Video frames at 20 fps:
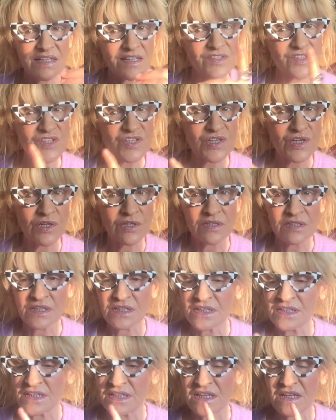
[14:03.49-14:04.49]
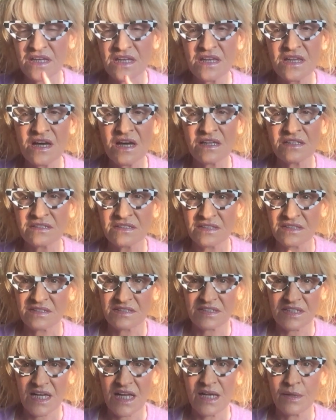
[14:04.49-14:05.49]
and certainly not the
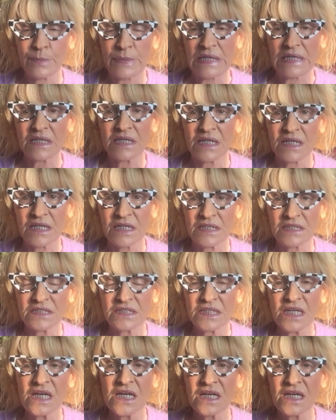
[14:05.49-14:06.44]
thalamic gland,